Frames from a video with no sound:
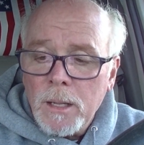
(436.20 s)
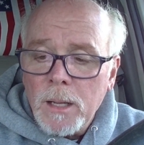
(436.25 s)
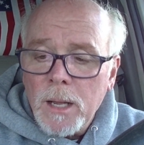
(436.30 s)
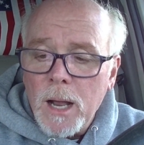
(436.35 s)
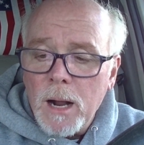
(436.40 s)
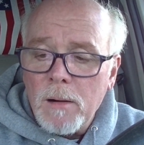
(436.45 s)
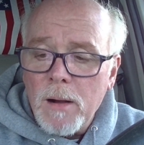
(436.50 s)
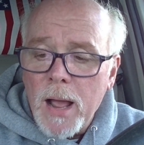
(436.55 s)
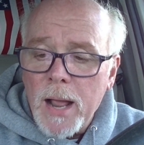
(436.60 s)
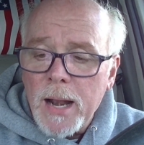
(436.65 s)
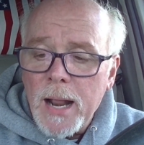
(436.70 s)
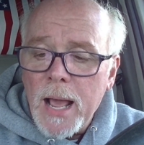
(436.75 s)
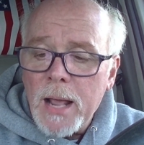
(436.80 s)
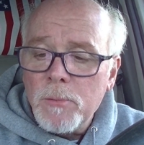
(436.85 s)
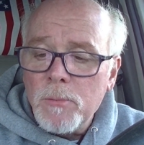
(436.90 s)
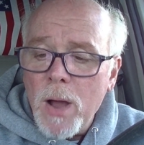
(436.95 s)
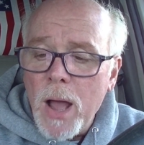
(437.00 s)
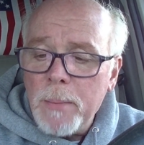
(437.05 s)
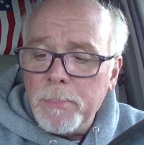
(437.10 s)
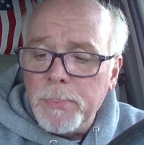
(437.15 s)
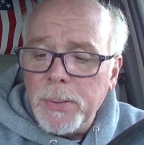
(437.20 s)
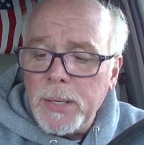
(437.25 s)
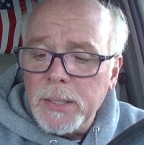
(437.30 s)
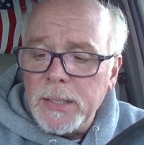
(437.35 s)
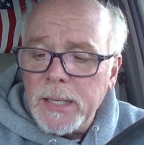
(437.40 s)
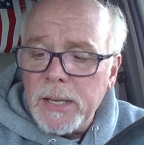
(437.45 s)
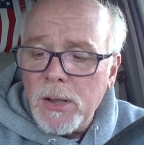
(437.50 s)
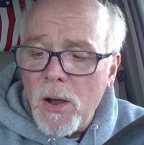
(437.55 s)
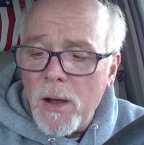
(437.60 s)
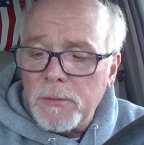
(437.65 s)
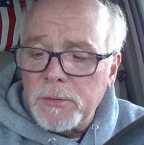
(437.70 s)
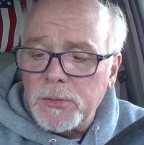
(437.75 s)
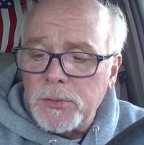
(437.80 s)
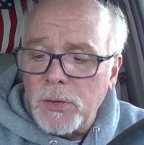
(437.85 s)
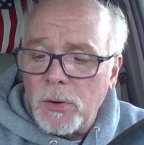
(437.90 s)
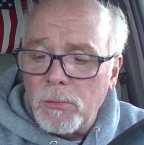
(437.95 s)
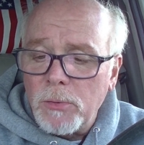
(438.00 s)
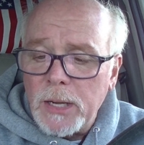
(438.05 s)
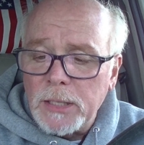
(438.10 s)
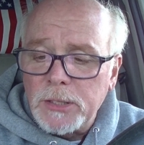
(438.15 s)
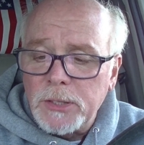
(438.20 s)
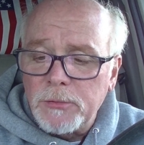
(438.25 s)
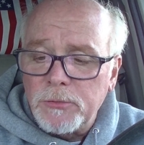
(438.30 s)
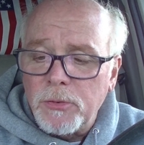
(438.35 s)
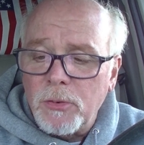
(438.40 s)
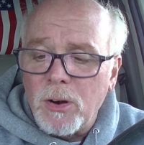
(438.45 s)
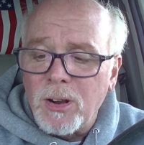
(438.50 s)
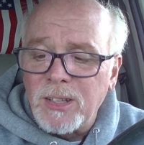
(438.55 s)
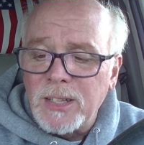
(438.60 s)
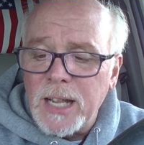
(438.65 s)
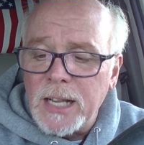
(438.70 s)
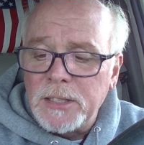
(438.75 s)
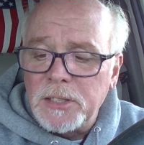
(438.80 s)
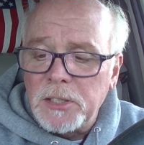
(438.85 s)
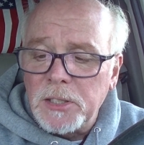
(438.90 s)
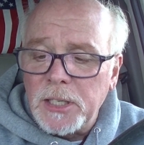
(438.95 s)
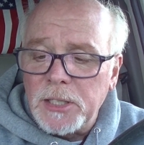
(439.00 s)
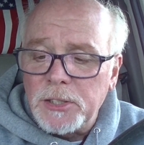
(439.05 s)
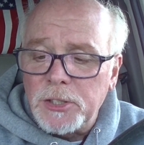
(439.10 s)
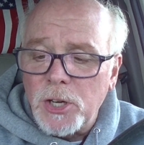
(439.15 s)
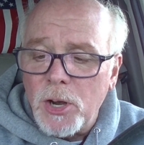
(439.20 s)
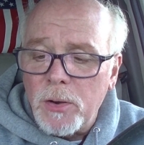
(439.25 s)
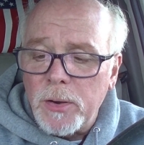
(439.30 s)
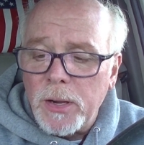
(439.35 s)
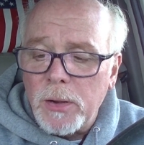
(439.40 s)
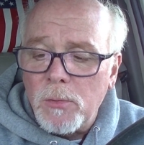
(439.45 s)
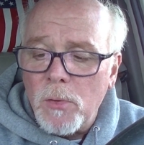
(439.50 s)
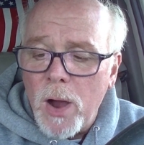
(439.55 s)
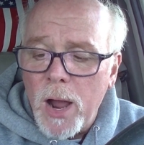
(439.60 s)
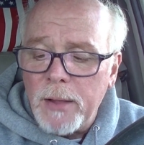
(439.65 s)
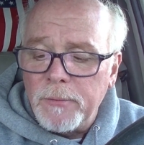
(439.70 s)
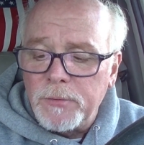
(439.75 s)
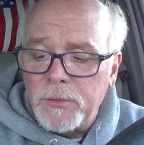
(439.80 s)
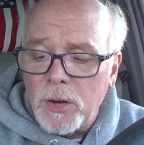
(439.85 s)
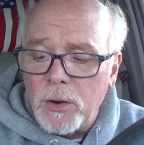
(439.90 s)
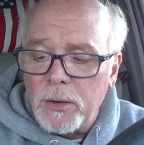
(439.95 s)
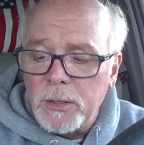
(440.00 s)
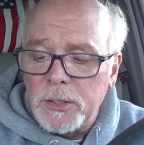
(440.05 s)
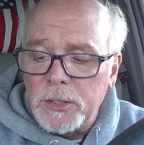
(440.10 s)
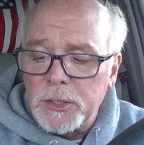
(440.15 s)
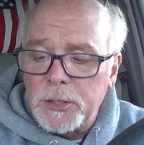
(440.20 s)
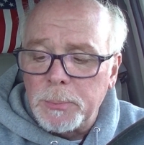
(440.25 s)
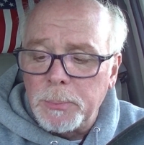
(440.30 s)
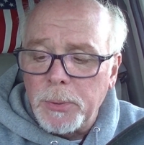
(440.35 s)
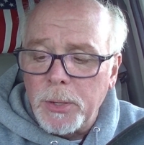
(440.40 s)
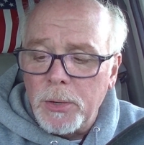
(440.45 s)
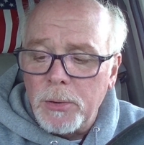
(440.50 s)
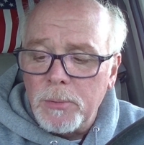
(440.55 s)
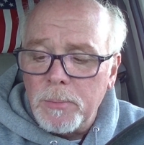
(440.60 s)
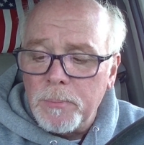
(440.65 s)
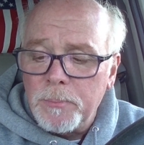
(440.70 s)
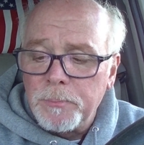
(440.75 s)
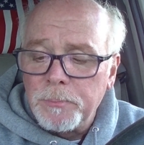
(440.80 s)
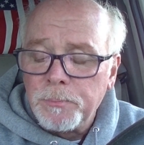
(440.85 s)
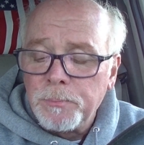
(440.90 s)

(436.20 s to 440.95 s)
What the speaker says: All right, NYPD officer arrested for allegedly choking wife during dispute.